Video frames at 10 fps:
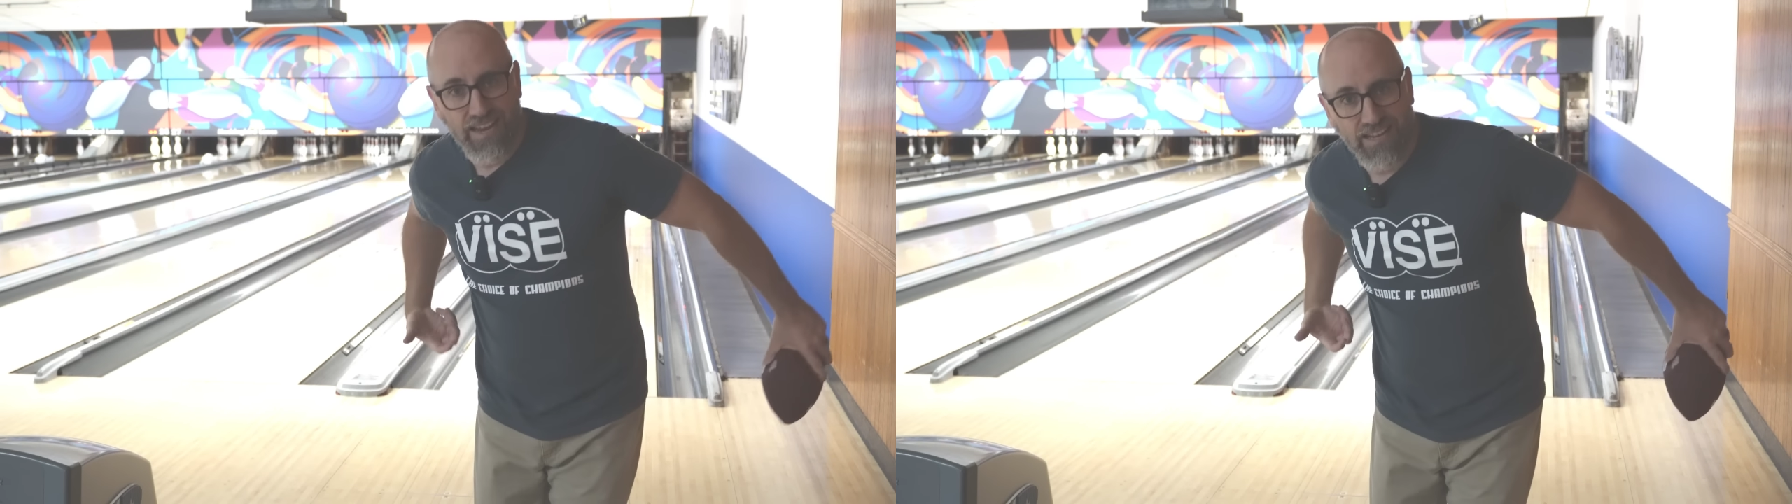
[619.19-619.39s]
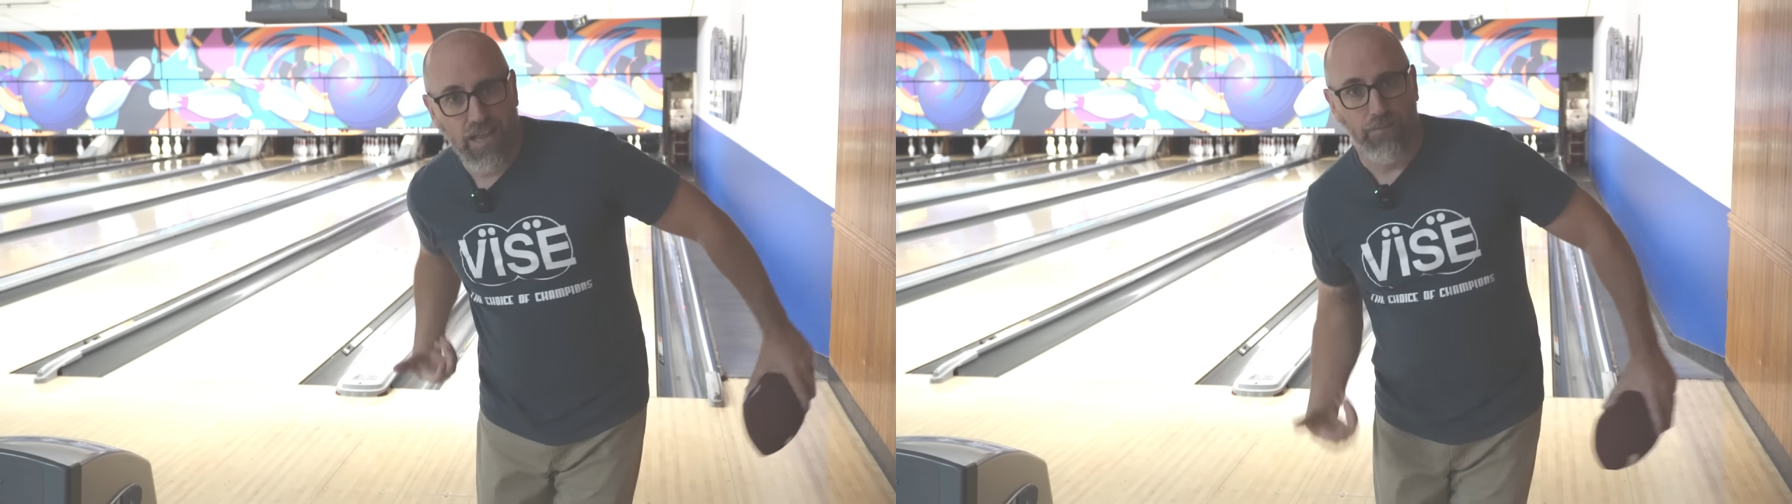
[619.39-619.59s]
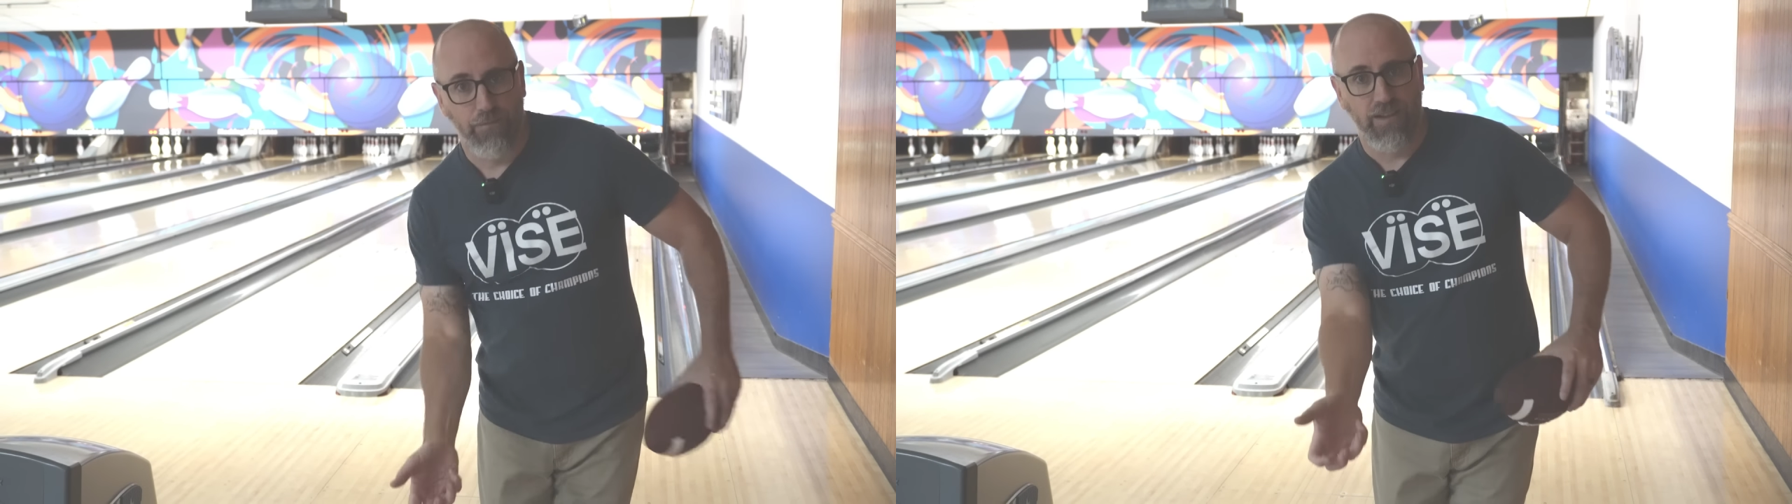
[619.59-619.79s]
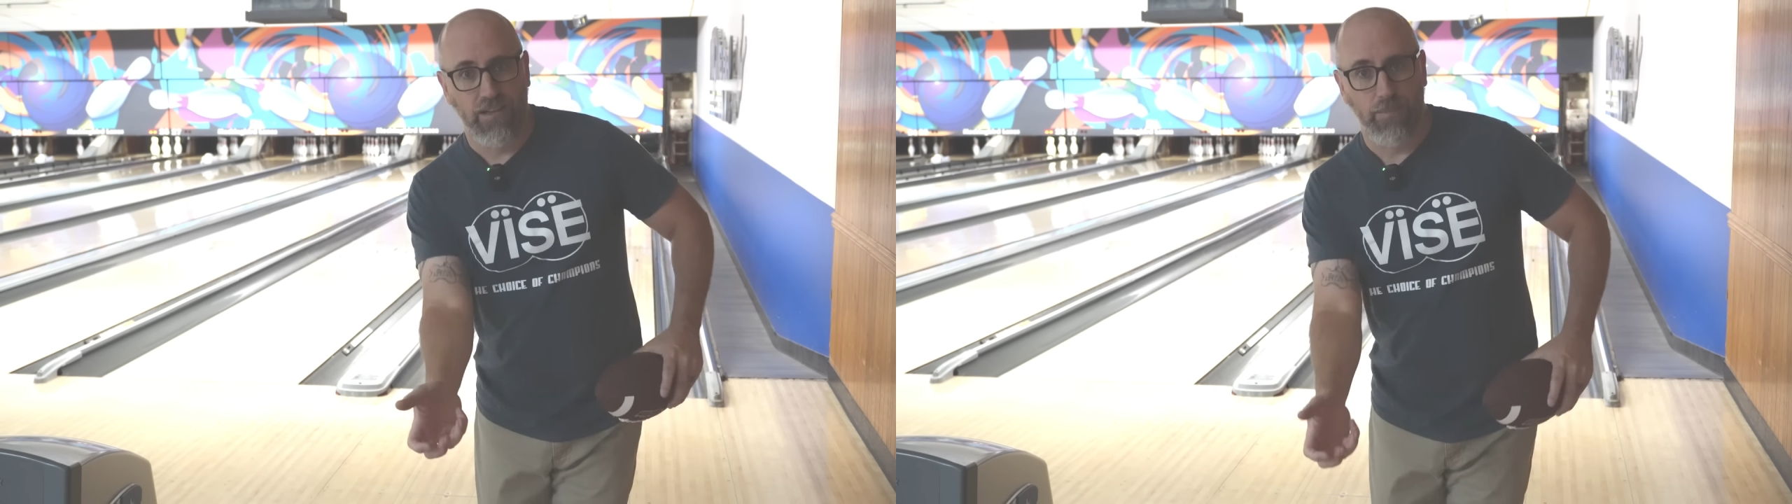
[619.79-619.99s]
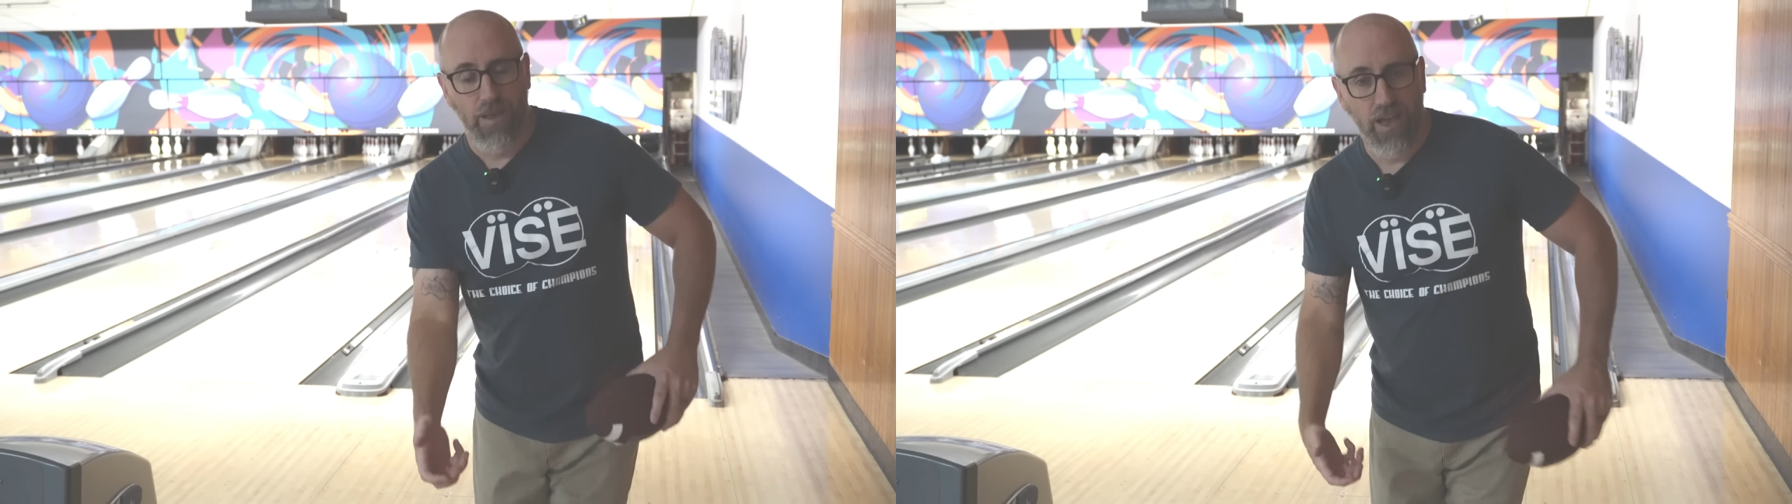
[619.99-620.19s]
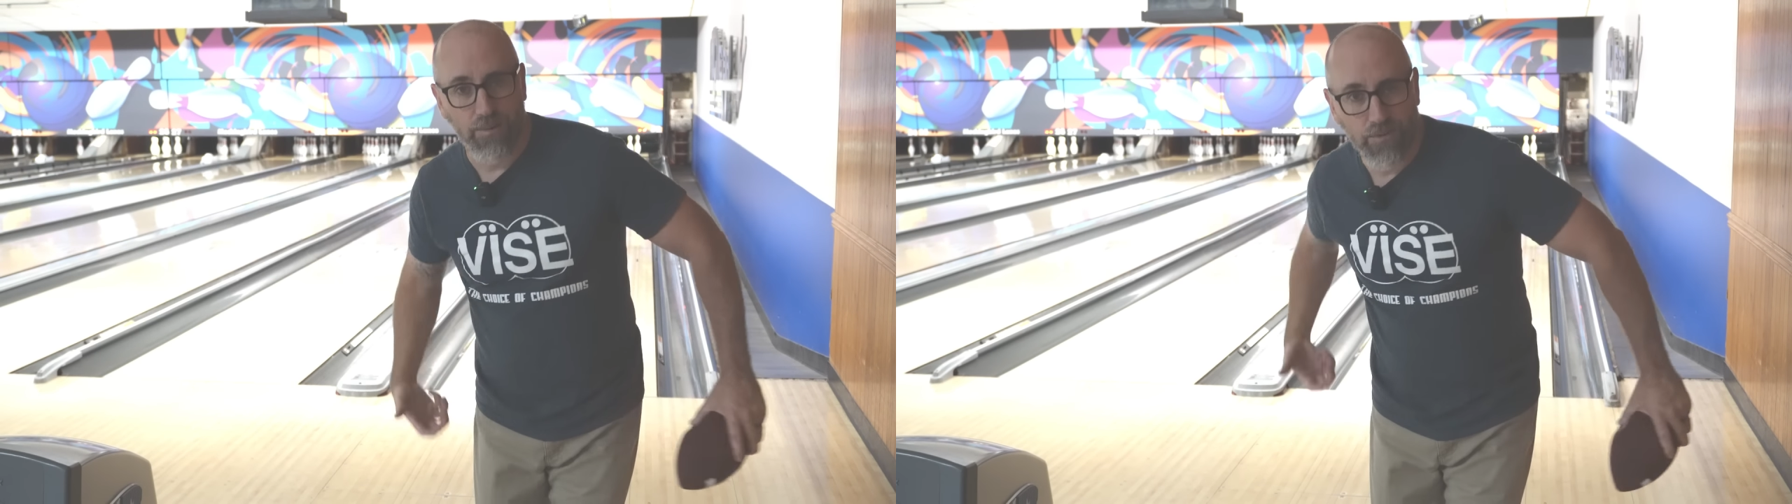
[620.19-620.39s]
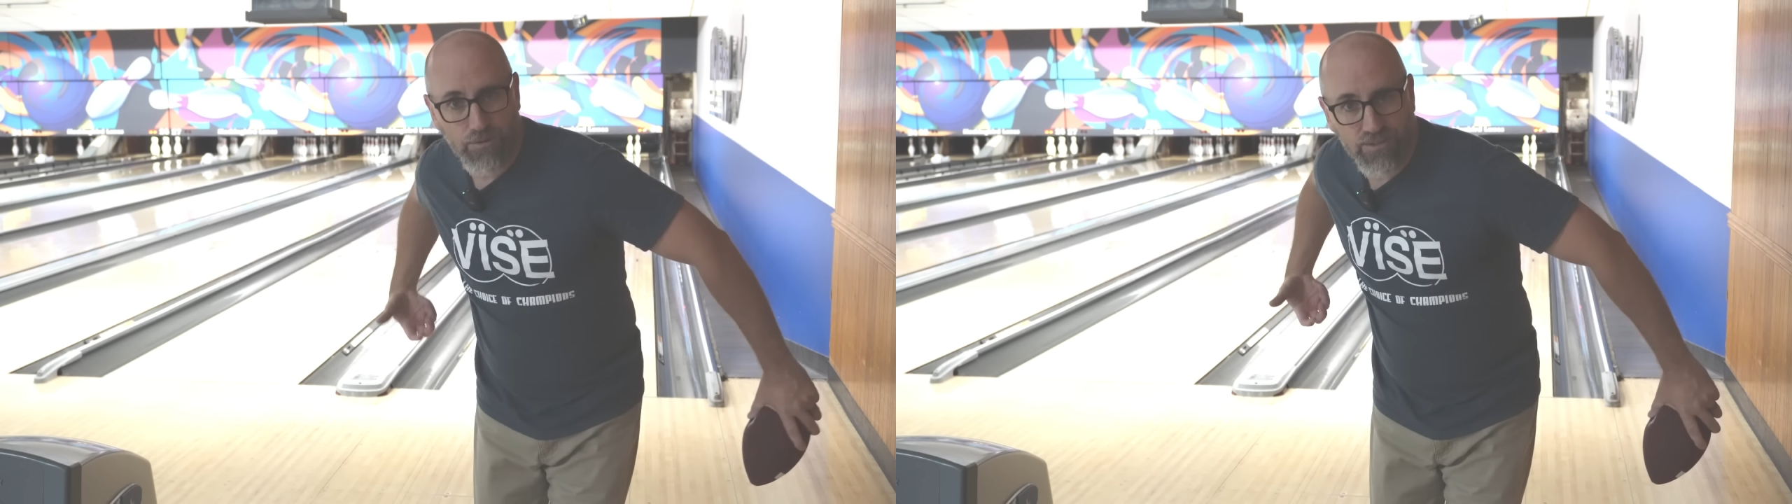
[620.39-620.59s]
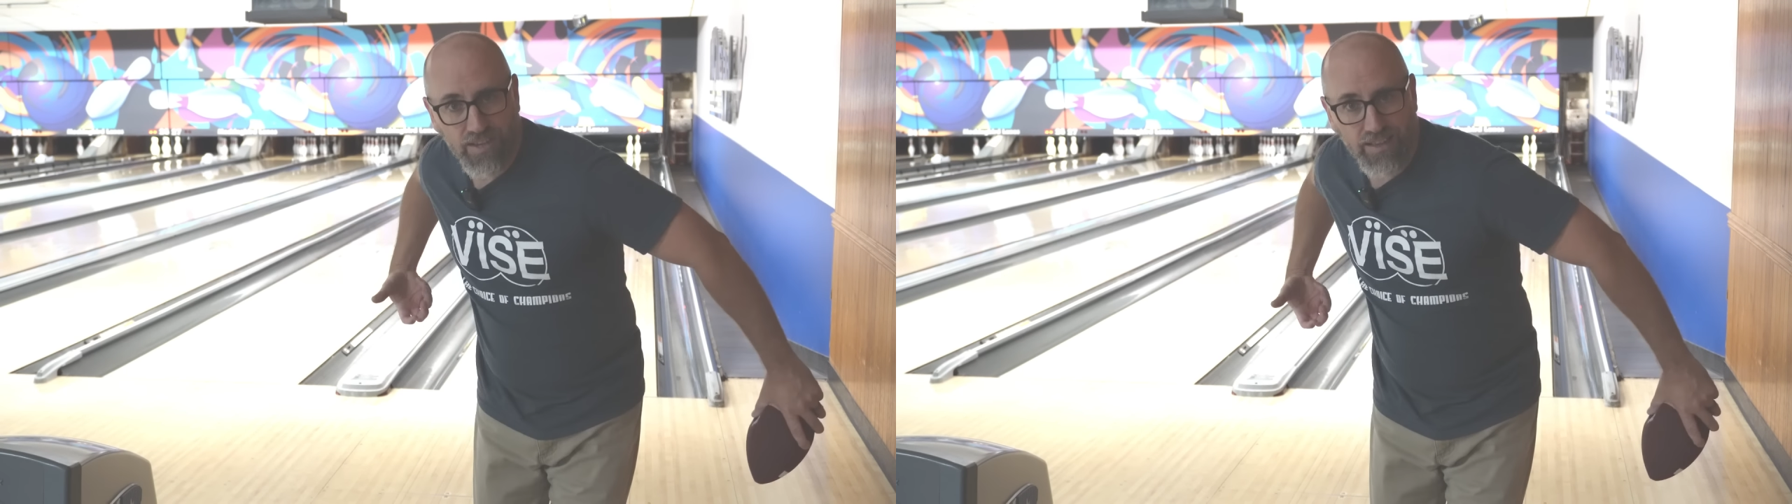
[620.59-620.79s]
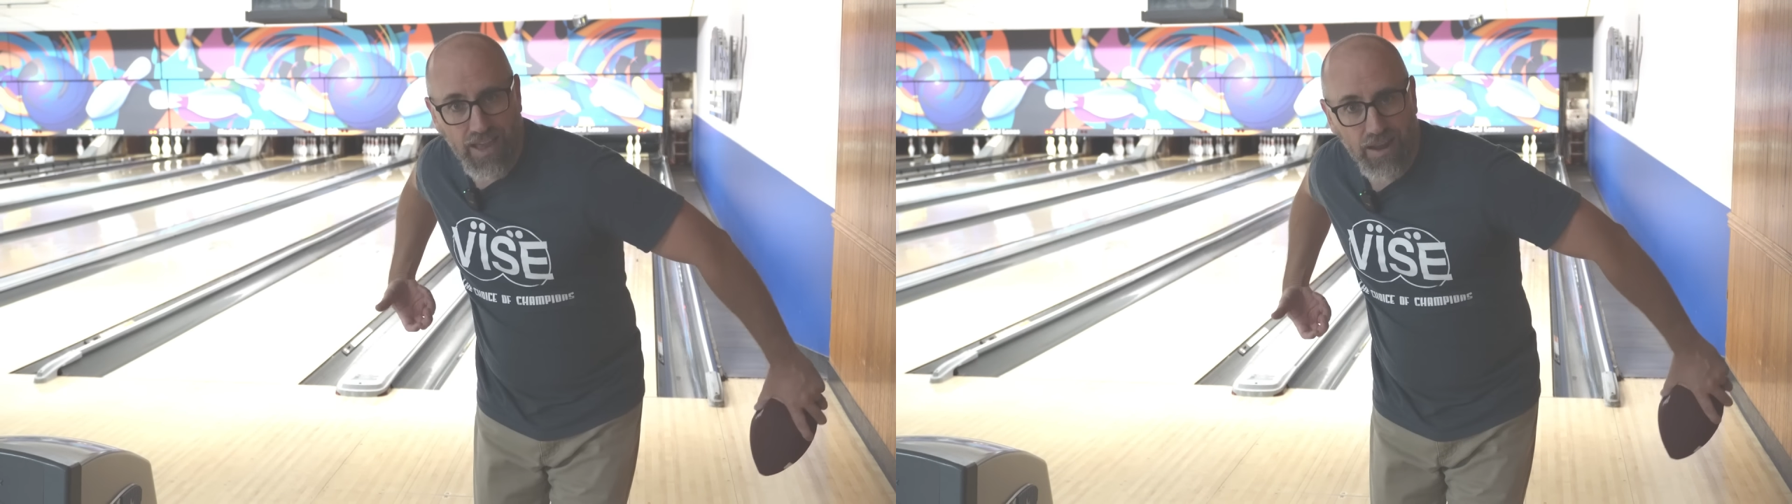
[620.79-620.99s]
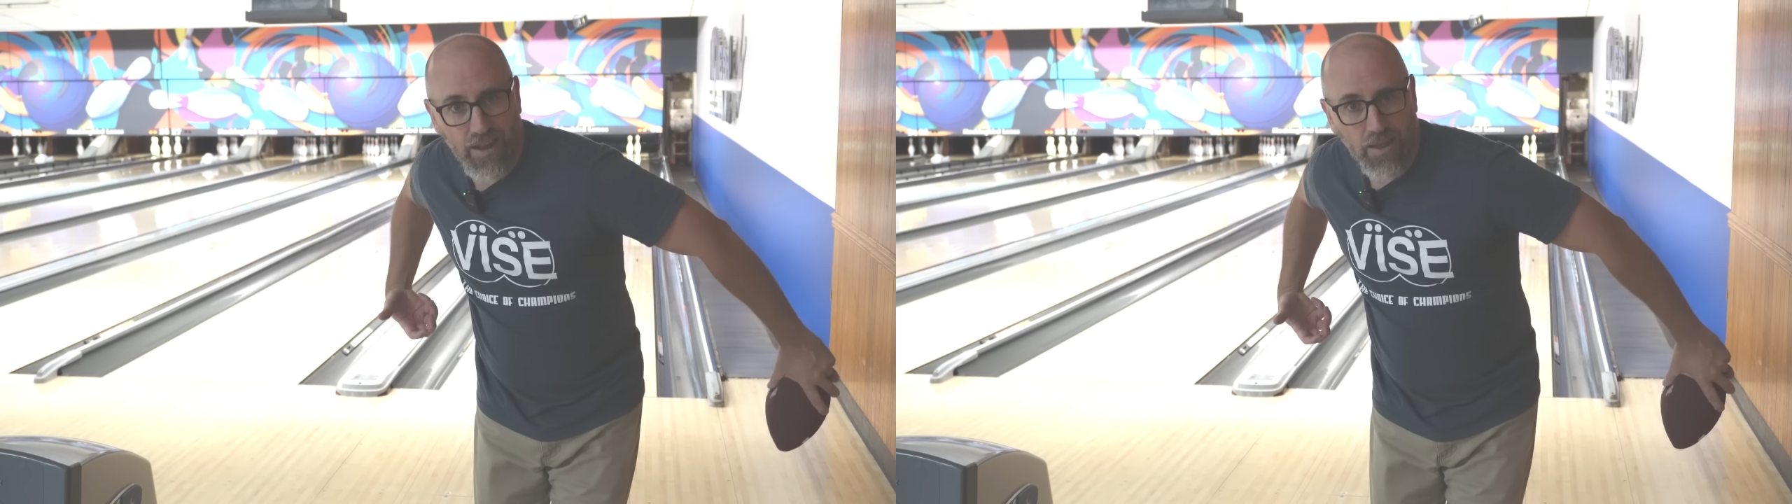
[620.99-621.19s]
get that flick at the bottom using
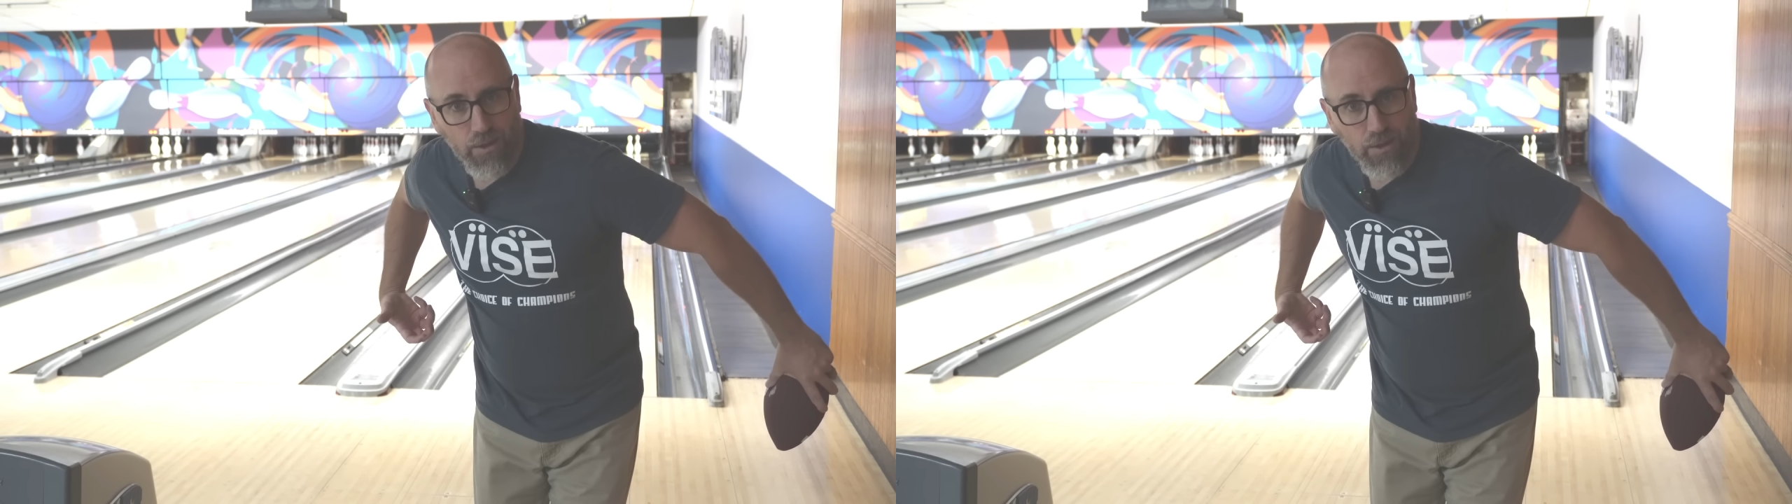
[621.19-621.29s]
that